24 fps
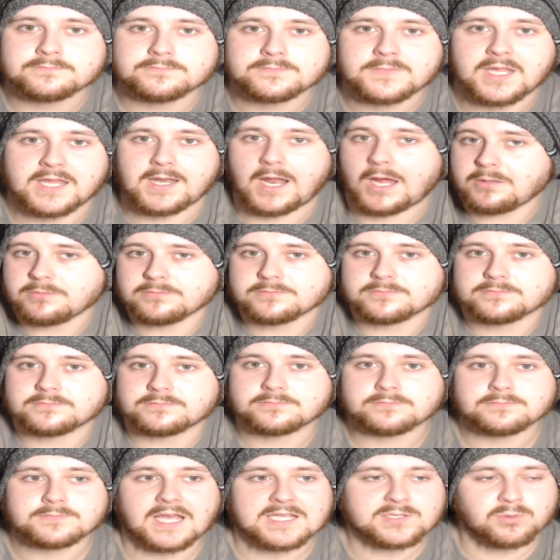You know?
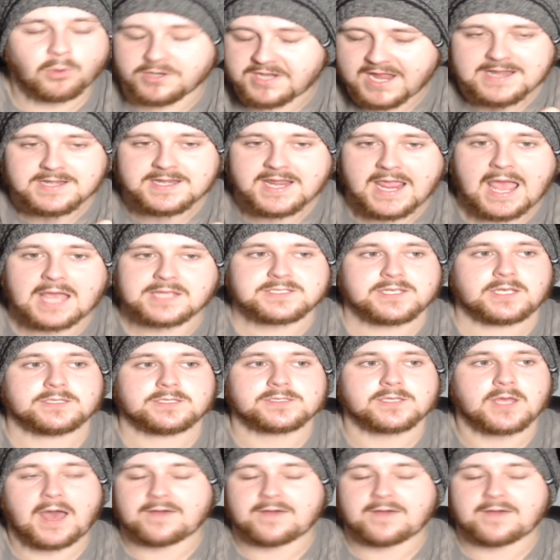That's what Nate Diaz is.